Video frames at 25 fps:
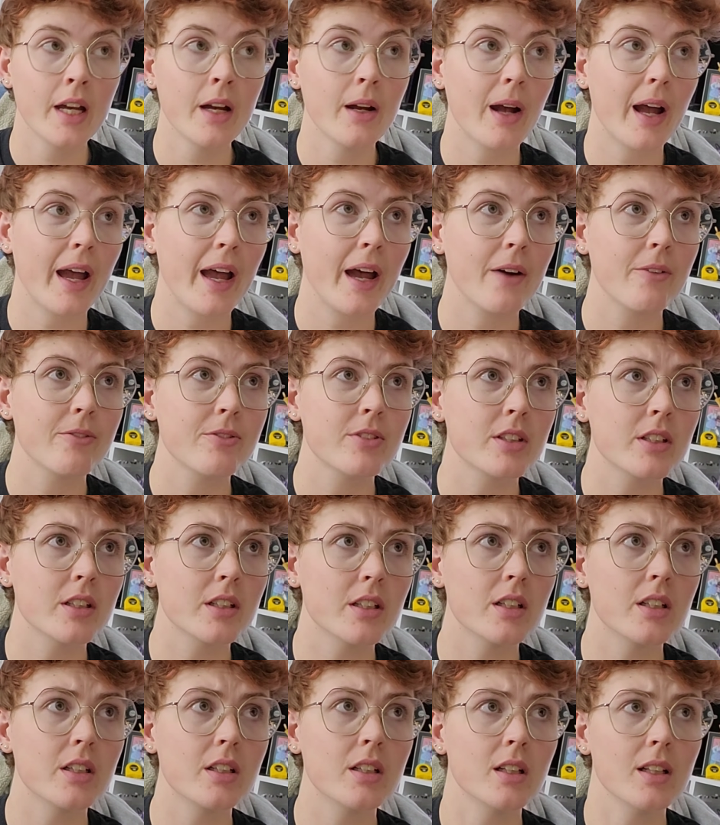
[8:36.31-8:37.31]
I have
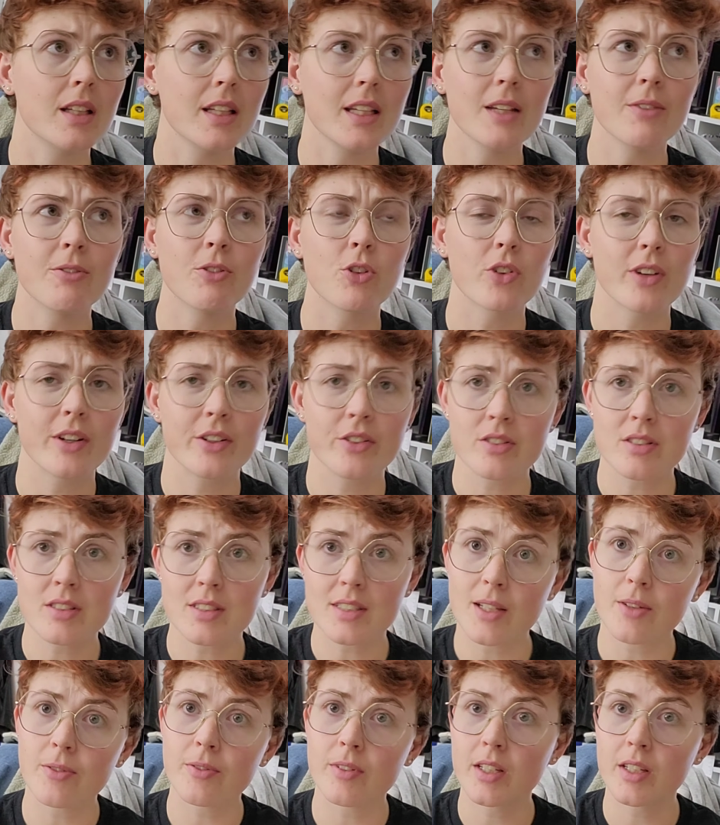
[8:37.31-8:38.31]
to leave around
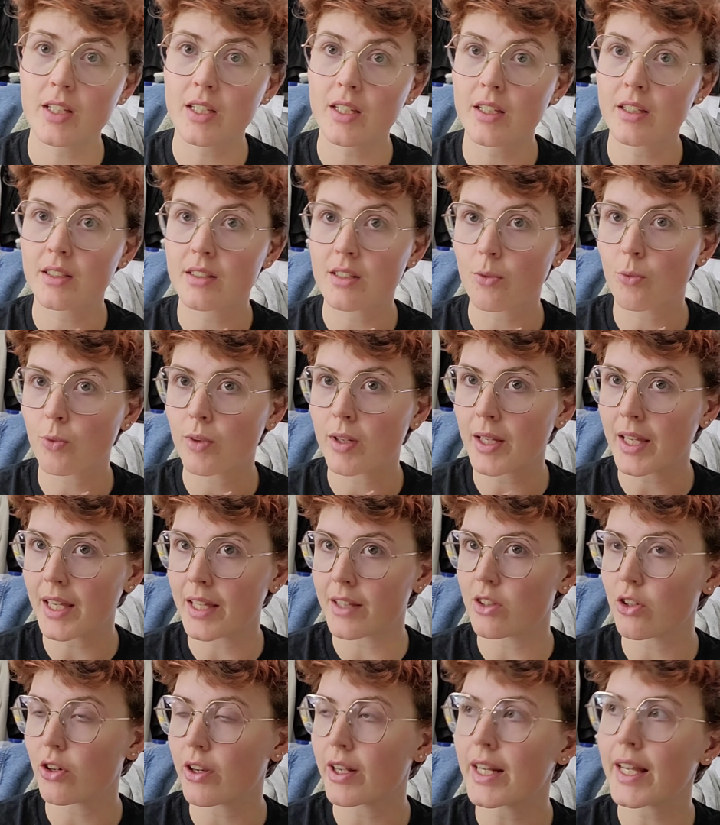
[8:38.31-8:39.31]
7 because I want to
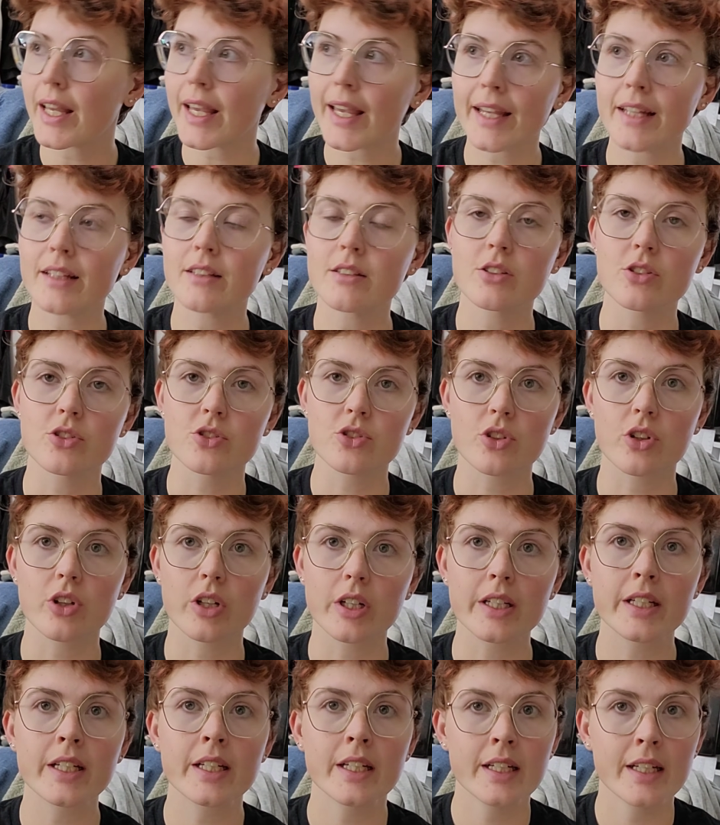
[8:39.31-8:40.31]
get there at 8 to
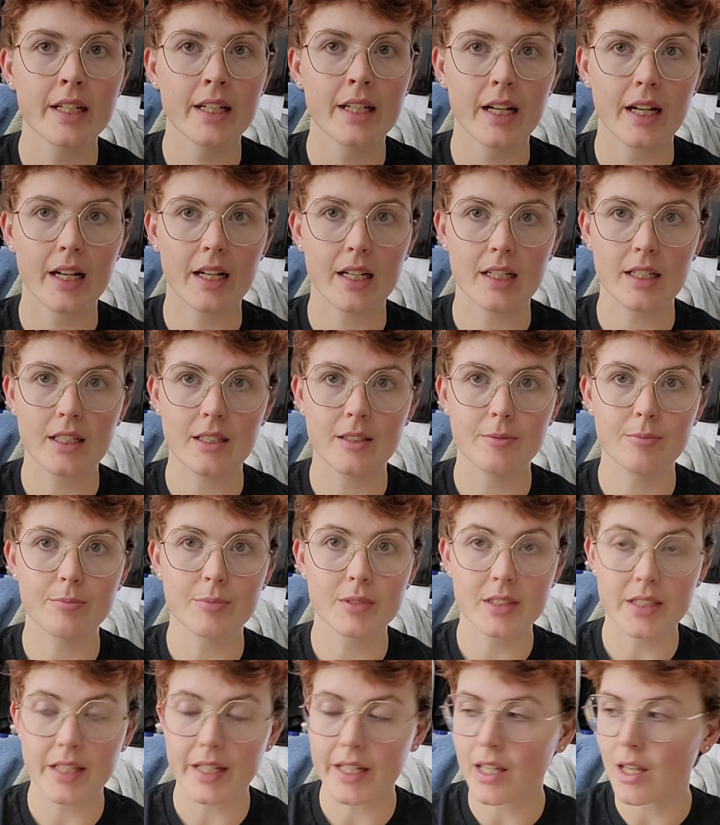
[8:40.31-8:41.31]
start
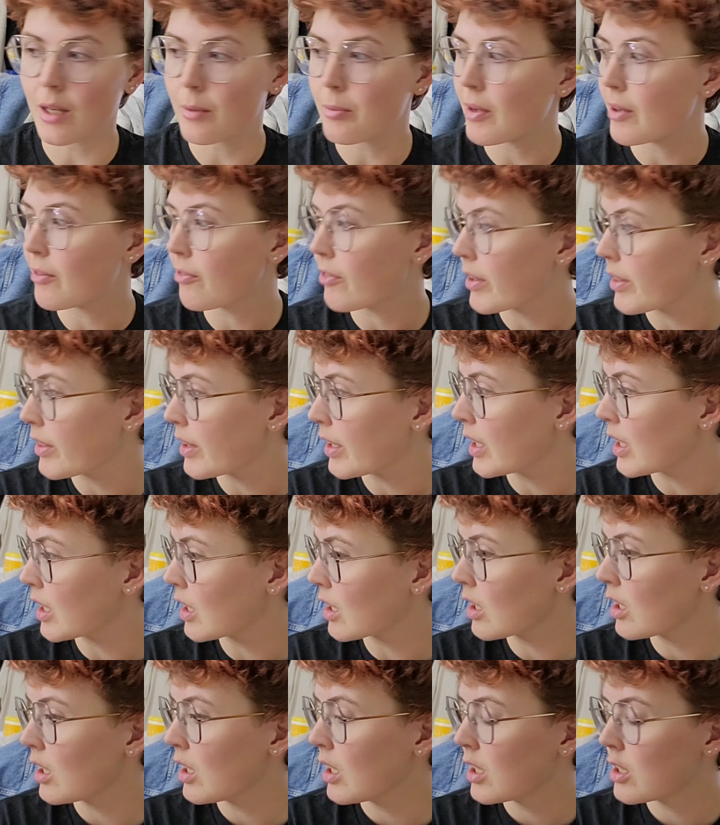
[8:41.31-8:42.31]
setting up
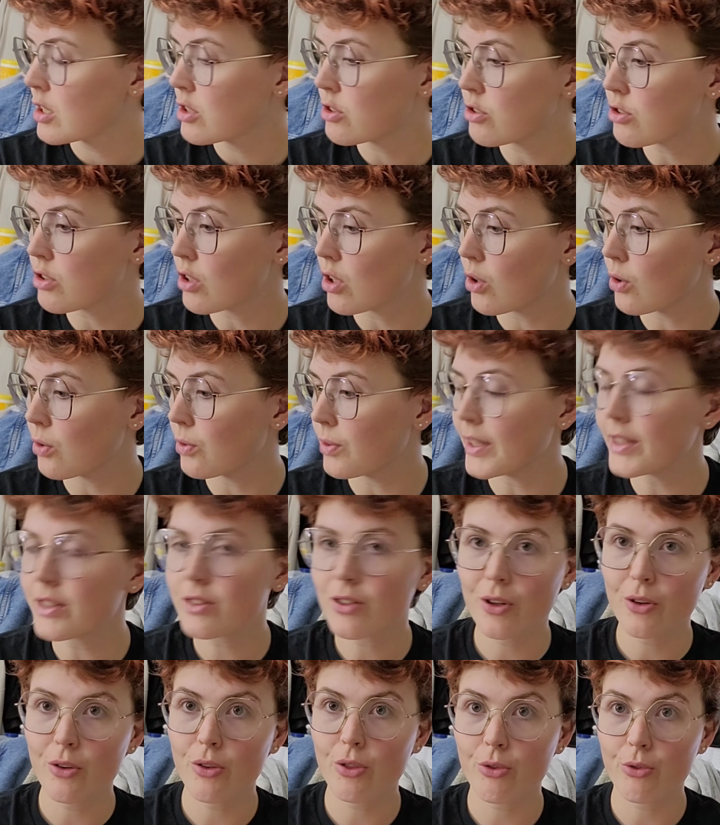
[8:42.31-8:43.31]
everything. So let's
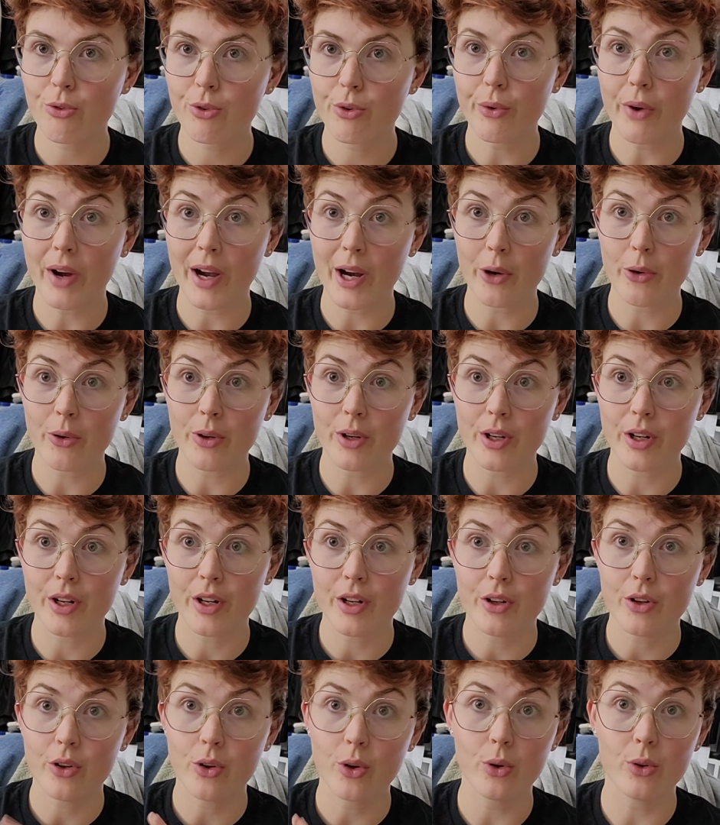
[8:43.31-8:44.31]
go through
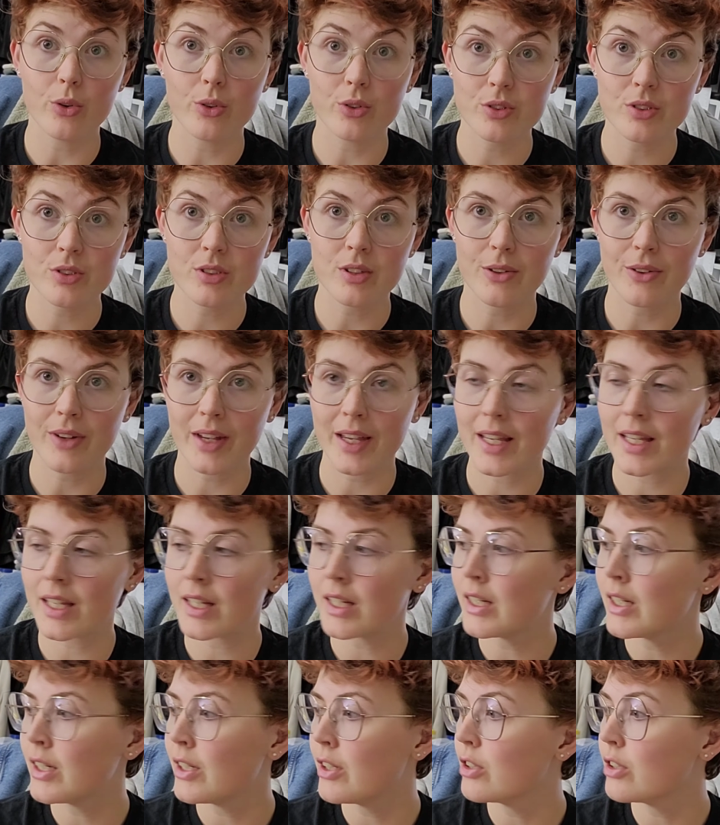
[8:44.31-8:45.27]
our goals, okay?